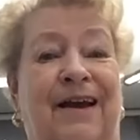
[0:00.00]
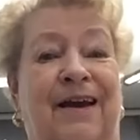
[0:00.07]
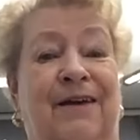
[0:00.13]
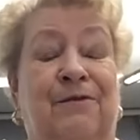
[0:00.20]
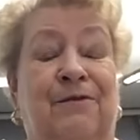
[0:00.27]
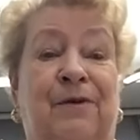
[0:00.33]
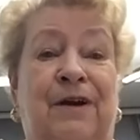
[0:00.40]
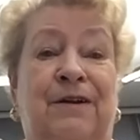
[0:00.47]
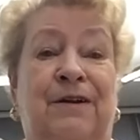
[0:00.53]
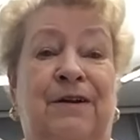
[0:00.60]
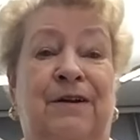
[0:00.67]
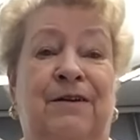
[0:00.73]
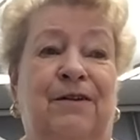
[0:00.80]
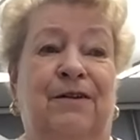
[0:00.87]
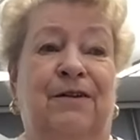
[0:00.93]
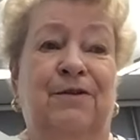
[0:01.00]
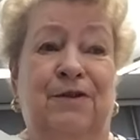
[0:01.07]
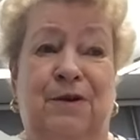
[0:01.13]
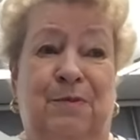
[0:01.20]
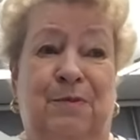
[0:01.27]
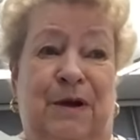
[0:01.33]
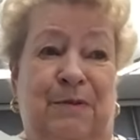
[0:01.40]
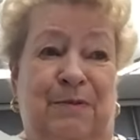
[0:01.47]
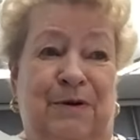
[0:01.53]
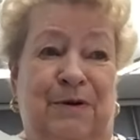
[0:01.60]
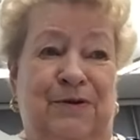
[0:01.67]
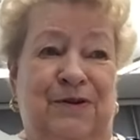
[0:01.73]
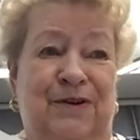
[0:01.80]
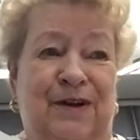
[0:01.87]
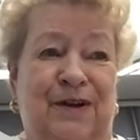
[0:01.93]
and read the
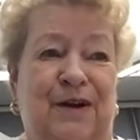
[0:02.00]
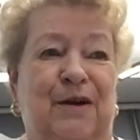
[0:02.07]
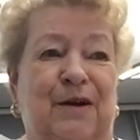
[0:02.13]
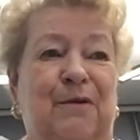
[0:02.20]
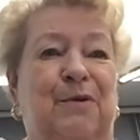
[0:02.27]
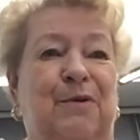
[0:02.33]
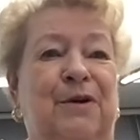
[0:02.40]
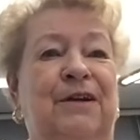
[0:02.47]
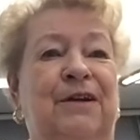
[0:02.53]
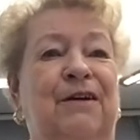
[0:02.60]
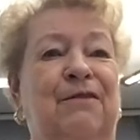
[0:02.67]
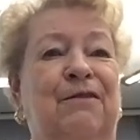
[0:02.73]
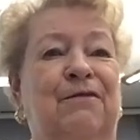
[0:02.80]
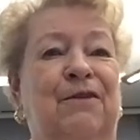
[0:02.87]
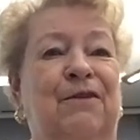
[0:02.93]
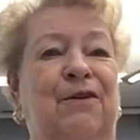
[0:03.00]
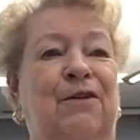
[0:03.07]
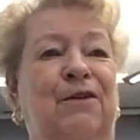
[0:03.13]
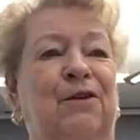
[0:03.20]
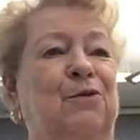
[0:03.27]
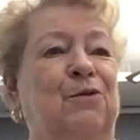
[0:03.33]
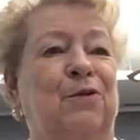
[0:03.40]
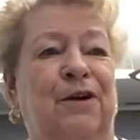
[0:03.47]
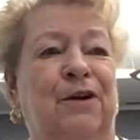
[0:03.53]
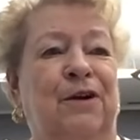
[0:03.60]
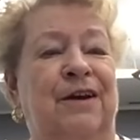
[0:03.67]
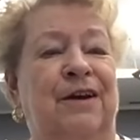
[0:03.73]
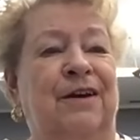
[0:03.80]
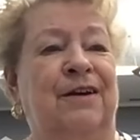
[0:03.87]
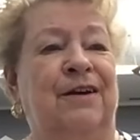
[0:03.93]
newspapers, putting down all the
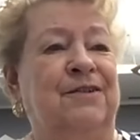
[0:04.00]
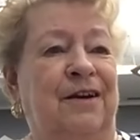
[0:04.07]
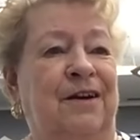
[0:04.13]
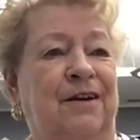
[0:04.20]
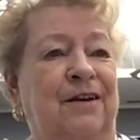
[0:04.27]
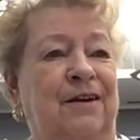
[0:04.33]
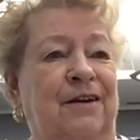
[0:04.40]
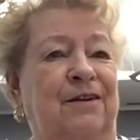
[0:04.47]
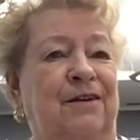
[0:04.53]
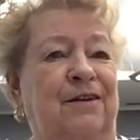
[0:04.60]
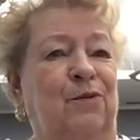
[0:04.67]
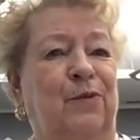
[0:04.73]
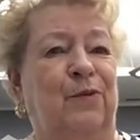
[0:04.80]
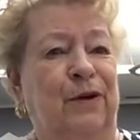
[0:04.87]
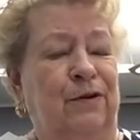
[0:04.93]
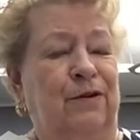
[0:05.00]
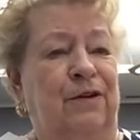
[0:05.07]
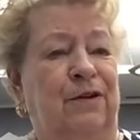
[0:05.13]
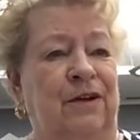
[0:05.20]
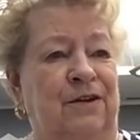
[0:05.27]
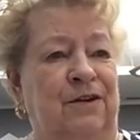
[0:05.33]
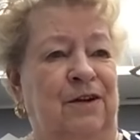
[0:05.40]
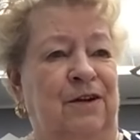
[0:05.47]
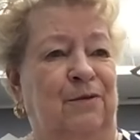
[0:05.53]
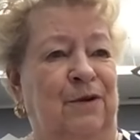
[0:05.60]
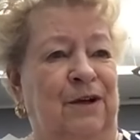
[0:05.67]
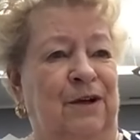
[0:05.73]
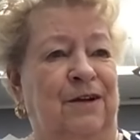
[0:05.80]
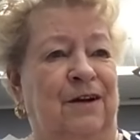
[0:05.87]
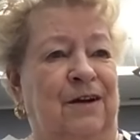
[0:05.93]
quirky, exciting, and weird things that
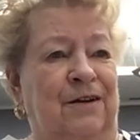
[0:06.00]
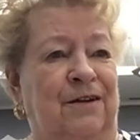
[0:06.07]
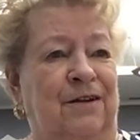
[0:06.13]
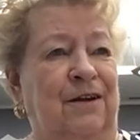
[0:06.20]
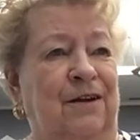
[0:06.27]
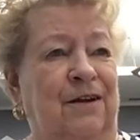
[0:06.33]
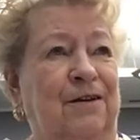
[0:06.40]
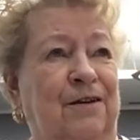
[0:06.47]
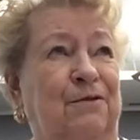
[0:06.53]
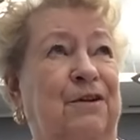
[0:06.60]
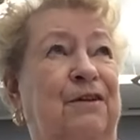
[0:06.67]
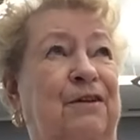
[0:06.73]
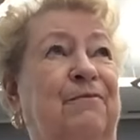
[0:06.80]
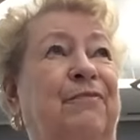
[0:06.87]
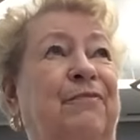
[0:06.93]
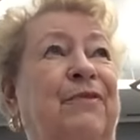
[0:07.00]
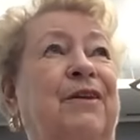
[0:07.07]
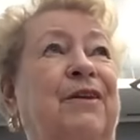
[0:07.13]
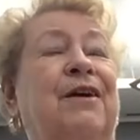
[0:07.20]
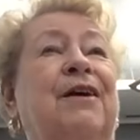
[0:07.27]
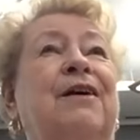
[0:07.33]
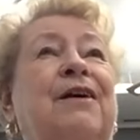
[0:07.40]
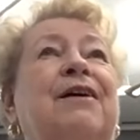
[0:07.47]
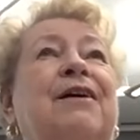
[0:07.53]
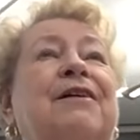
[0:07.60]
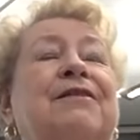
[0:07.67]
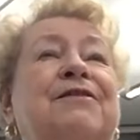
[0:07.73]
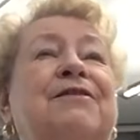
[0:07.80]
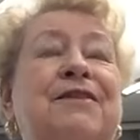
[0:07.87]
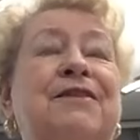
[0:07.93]
went on in the county.
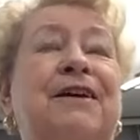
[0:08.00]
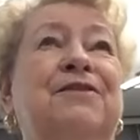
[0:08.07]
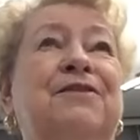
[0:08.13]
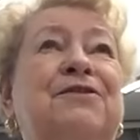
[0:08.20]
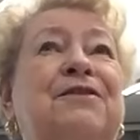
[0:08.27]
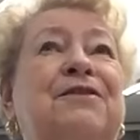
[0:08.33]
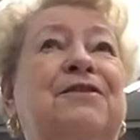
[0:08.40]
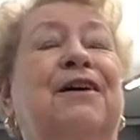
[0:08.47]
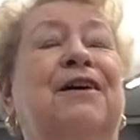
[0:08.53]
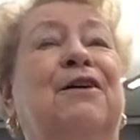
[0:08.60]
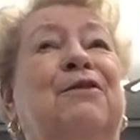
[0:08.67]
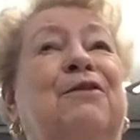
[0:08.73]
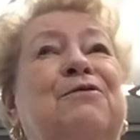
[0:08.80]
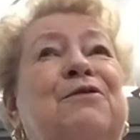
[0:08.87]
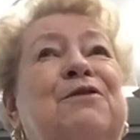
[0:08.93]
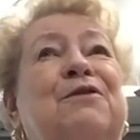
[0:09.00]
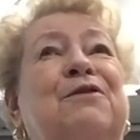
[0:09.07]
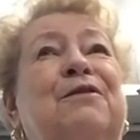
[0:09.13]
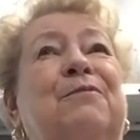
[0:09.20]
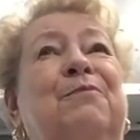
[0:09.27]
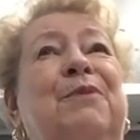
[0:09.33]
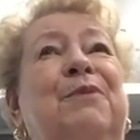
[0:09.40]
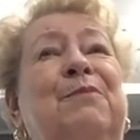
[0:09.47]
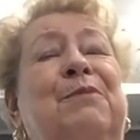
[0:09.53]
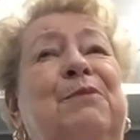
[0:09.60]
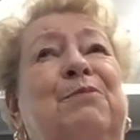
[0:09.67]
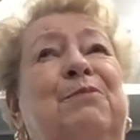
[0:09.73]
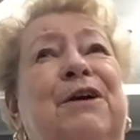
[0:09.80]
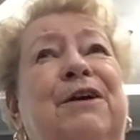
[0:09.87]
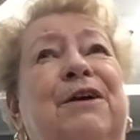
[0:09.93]
Snakes in the house, mm-hmm. people
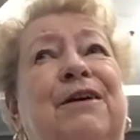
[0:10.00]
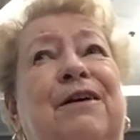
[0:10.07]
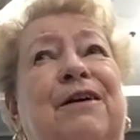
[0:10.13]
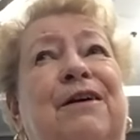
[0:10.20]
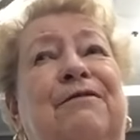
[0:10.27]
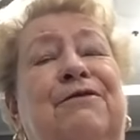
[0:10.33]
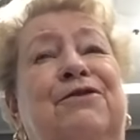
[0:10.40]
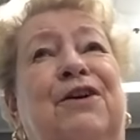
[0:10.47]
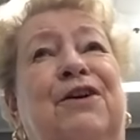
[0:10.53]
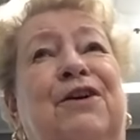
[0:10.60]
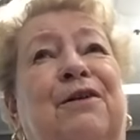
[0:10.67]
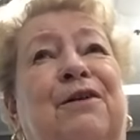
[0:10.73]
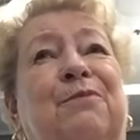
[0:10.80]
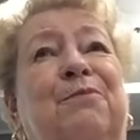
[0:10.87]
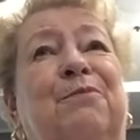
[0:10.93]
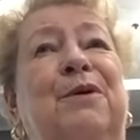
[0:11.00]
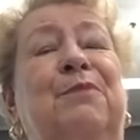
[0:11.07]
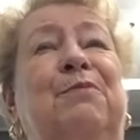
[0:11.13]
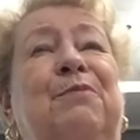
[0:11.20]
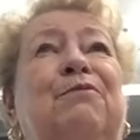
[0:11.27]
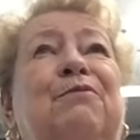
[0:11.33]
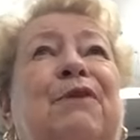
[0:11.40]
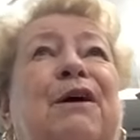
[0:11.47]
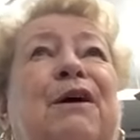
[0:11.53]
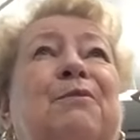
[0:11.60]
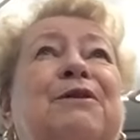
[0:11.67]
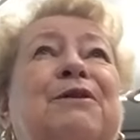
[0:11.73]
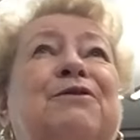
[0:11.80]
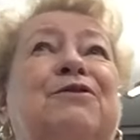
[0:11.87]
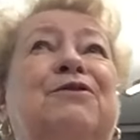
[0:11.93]
breaking out of jail, people
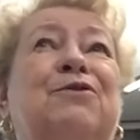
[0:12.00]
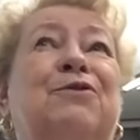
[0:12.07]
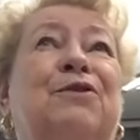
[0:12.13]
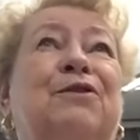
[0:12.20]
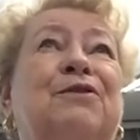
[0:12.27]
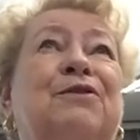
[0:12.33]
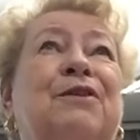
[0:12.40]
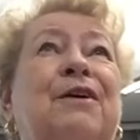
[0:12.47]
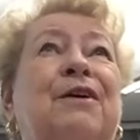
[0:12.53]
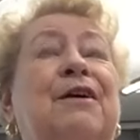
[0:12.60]
robbing stores,